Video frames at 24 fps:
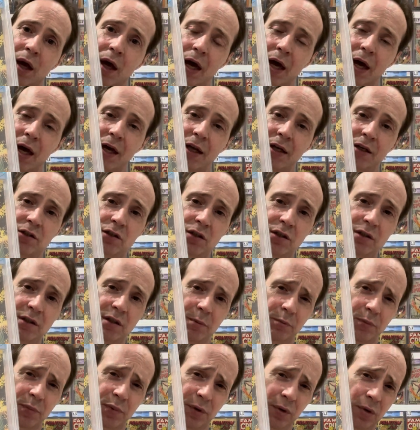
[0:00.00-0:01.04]
And it's just
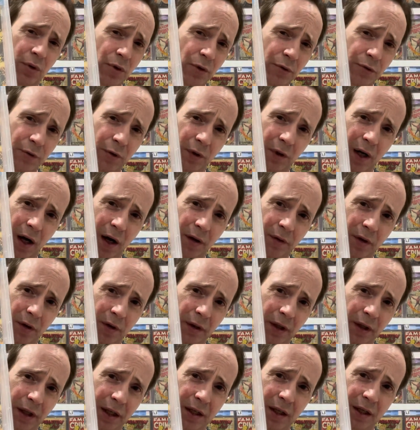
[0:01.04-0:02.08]
a beautiful cover.
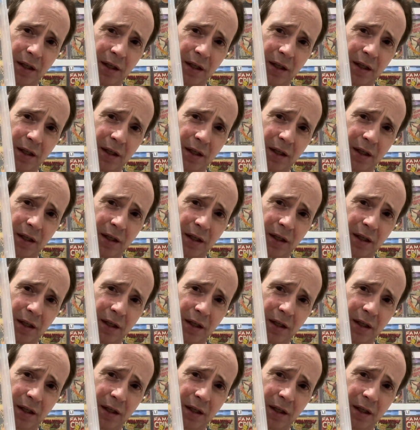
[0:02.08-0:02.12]
I